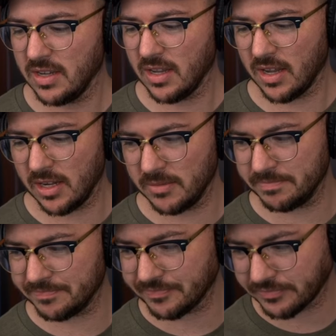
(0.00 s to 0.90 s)

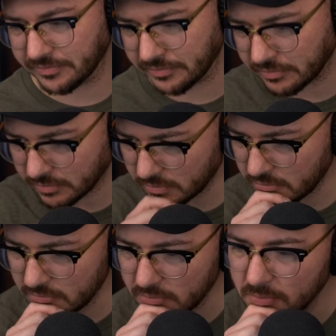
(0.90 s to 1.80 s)
I
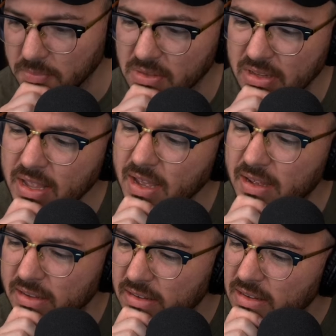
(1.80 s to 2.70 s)

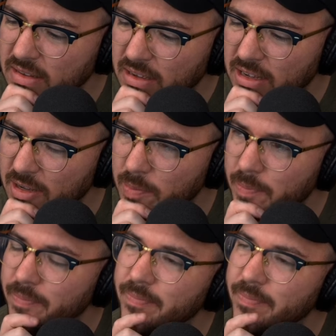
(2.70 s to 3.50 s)
don't